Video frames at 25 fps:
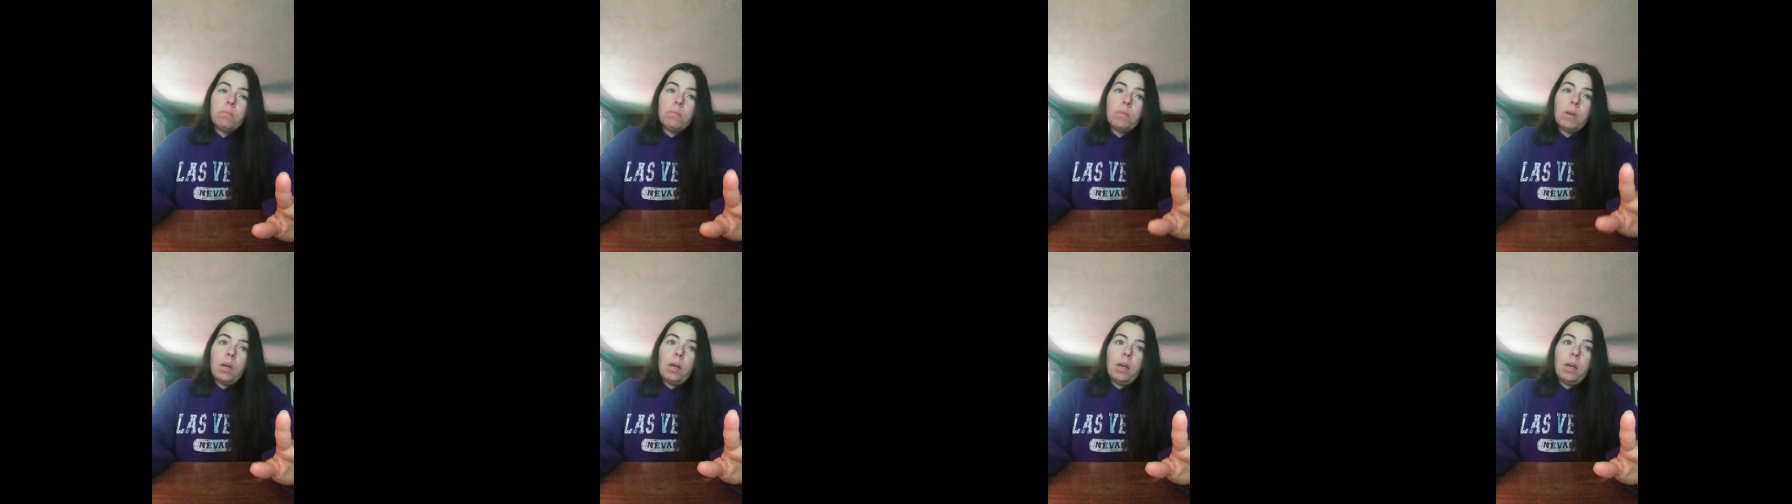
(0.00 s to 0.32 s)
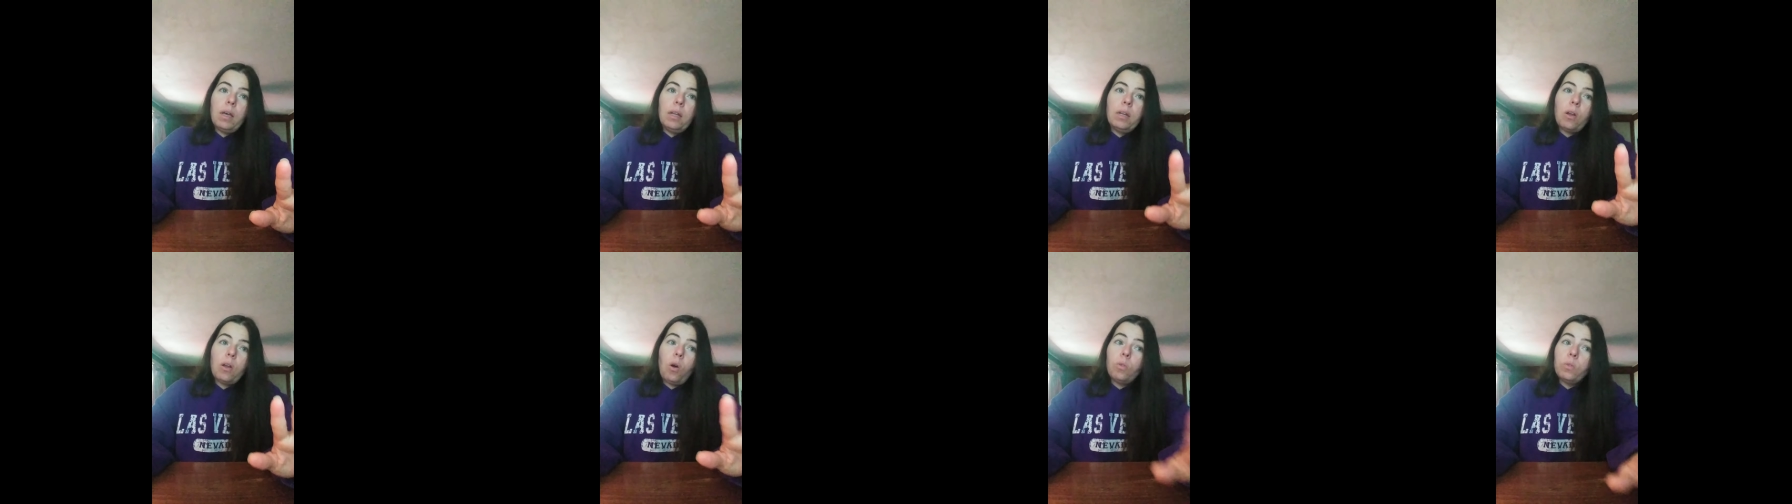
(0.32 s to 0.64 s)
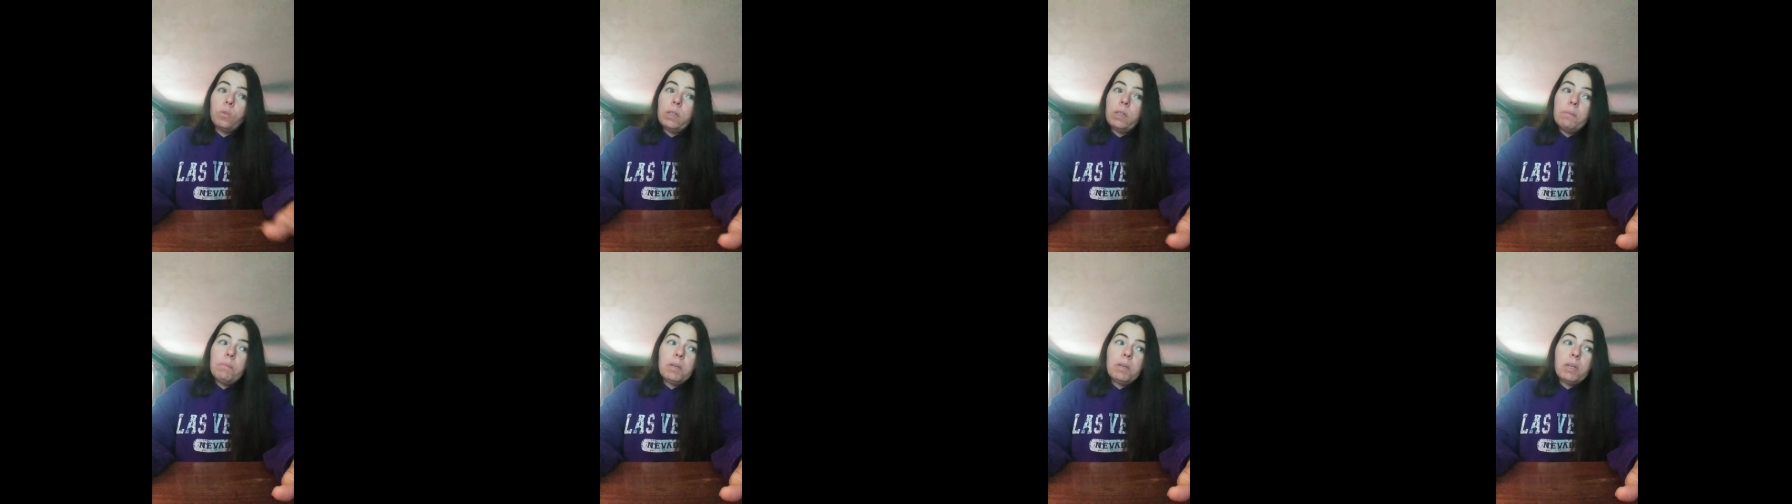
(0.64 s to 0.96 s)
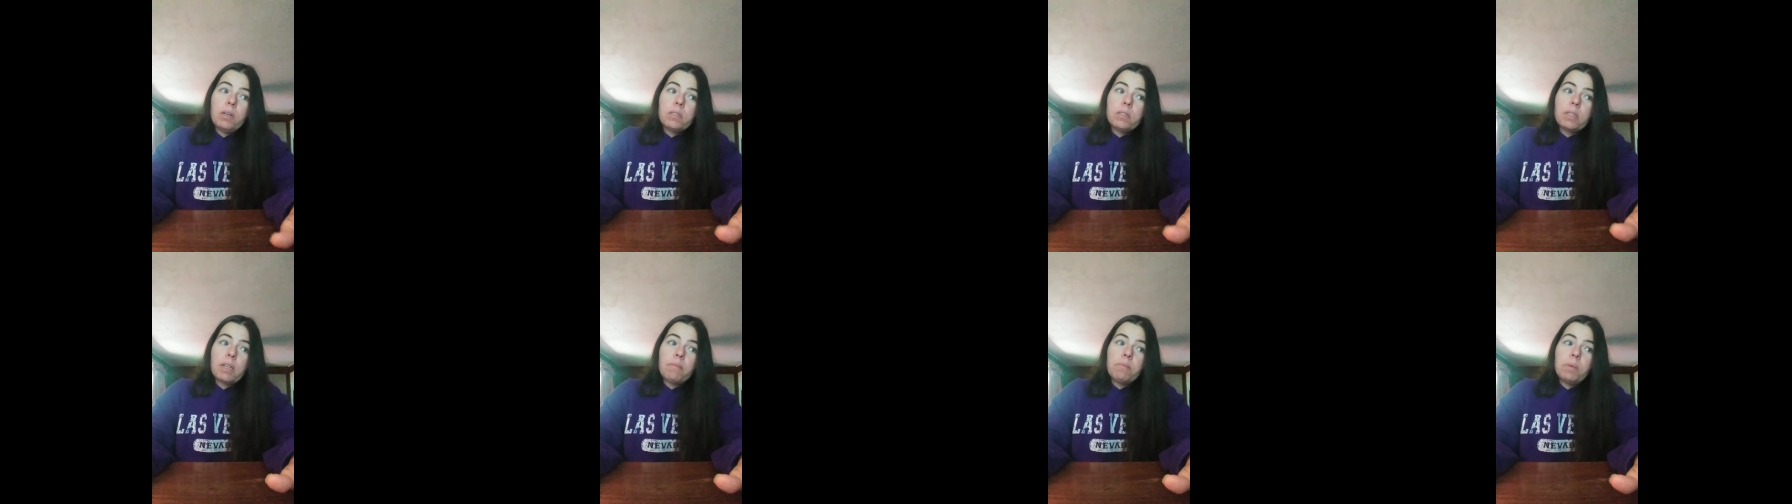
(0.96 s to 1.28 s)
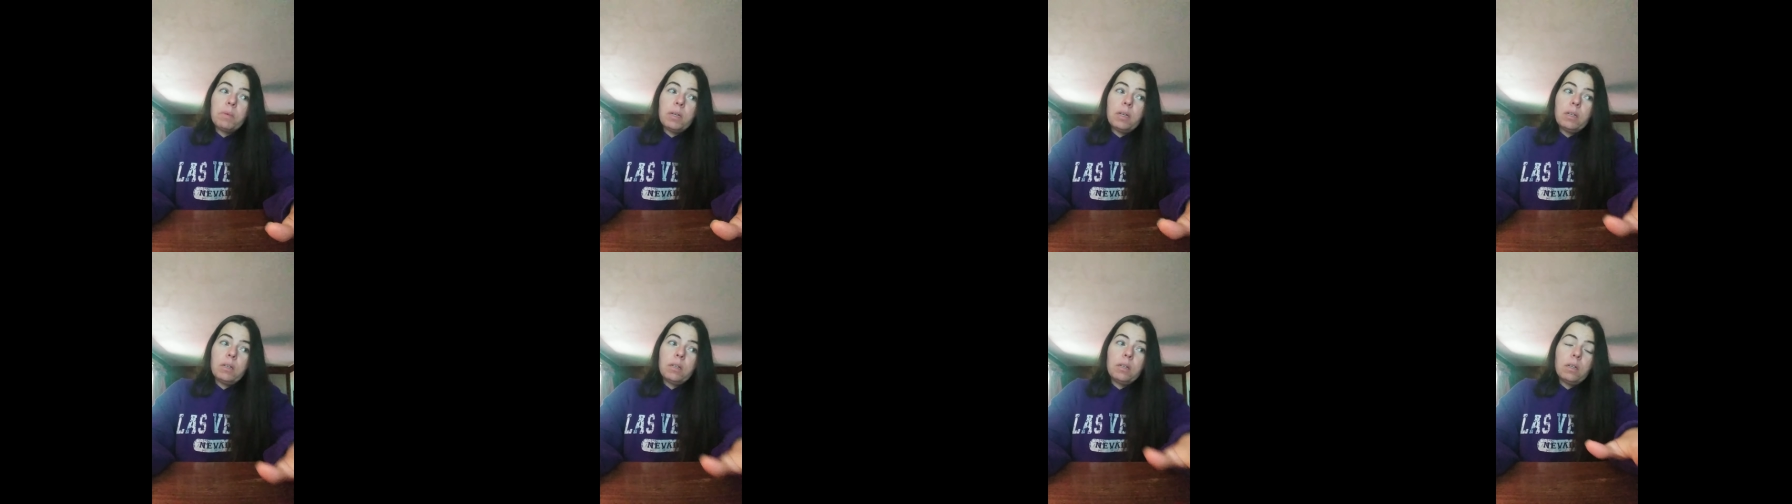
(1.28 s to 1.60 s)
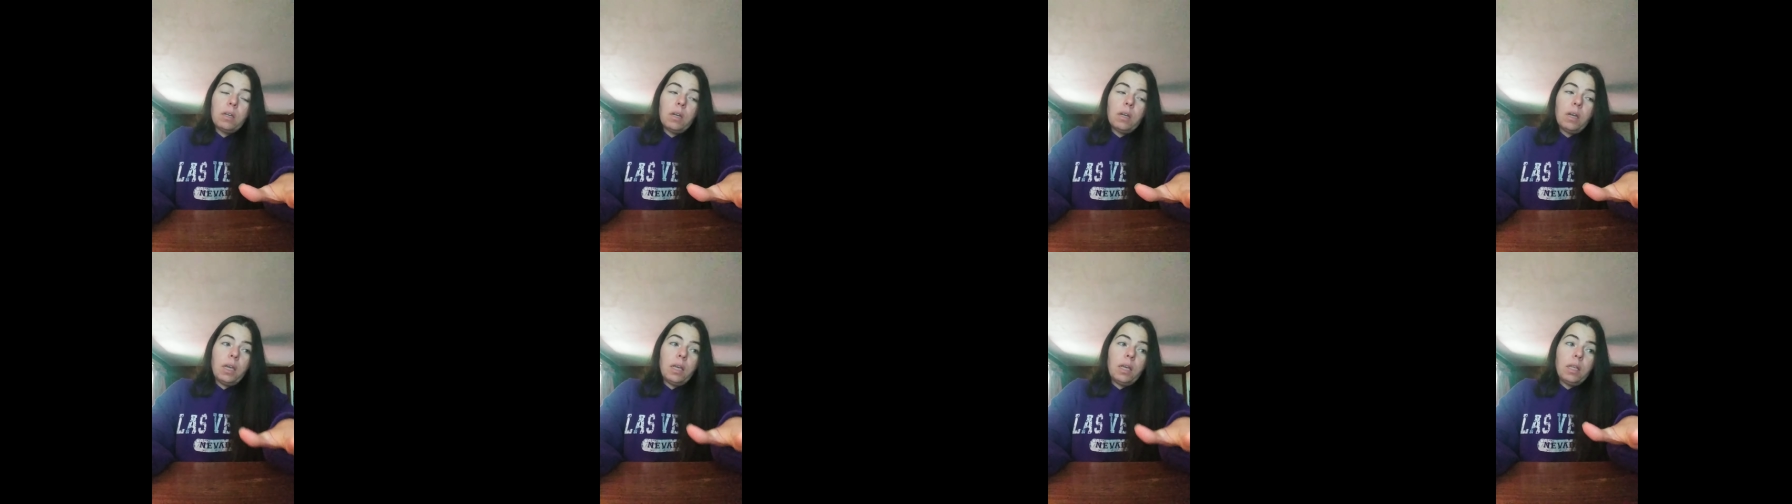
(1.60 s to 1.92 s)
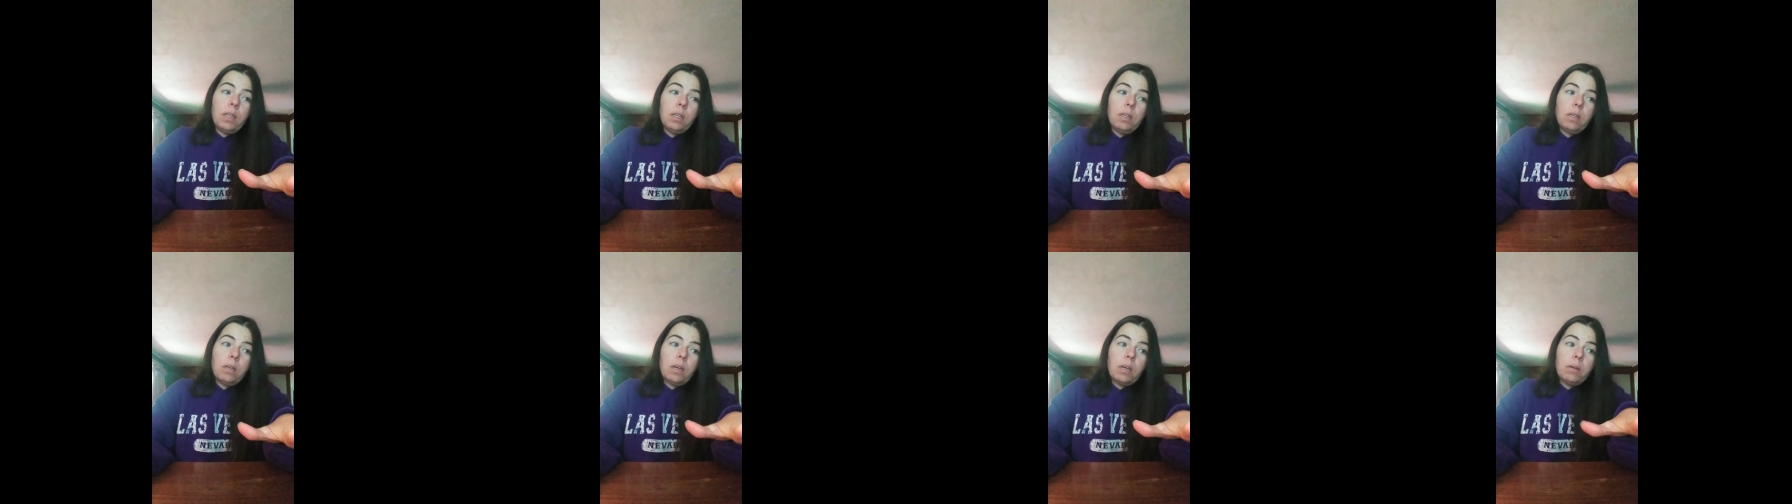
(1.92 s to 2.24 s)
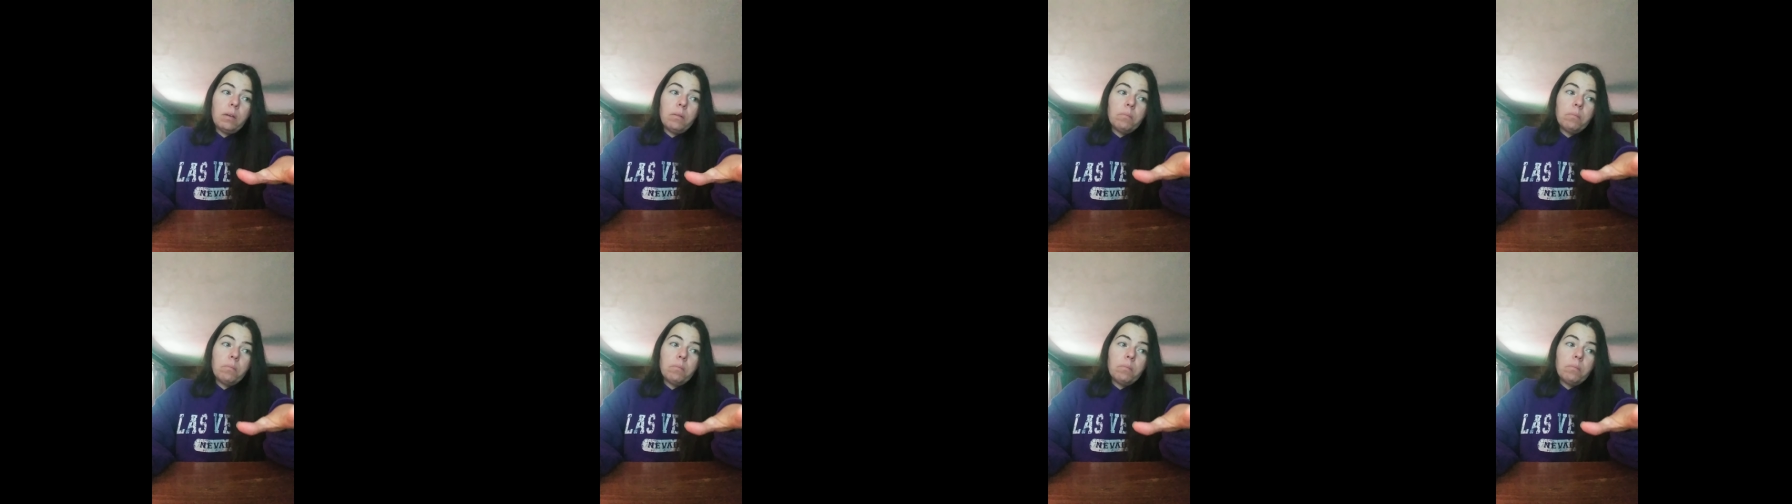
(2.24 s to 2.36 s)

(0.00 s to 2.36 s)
and only because I've been a